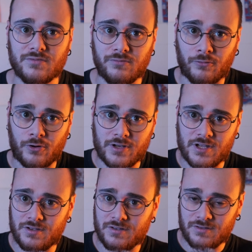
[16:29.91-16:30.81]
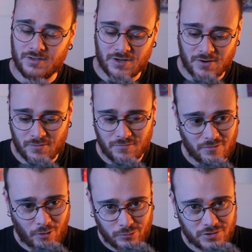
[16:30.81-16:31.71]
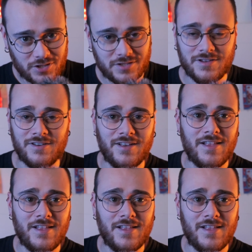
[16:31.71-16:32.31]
for the, you know, OGs,